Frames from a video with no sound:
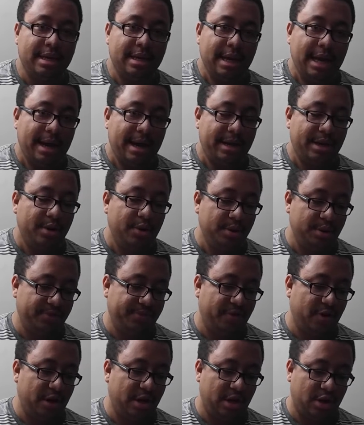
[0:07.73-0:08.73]
Now, I know it's
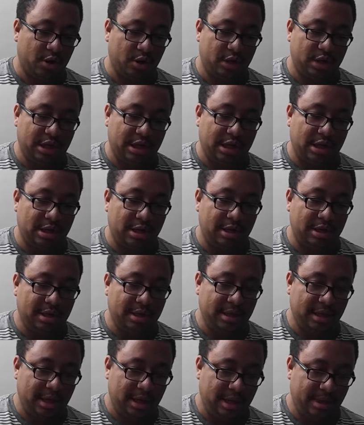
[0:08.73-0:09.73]
very early to
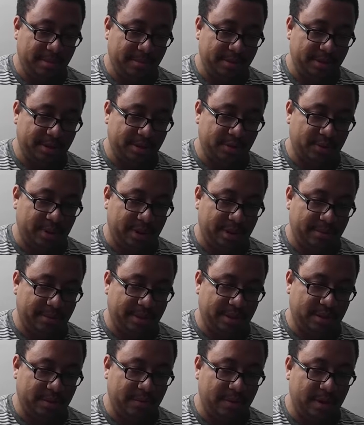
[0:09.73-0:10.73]
call. There's only
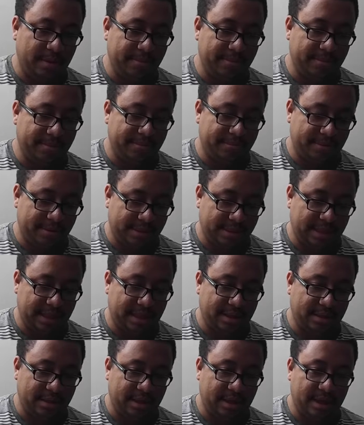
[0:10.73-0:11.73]
been
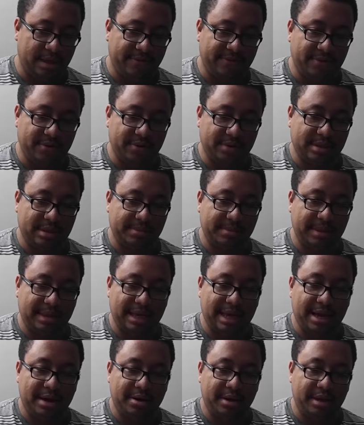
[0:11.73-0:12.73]
12% of the votes
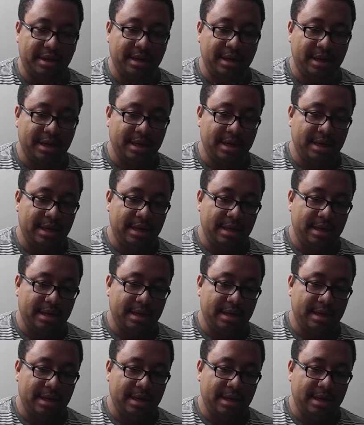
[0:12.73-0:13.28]
been counted,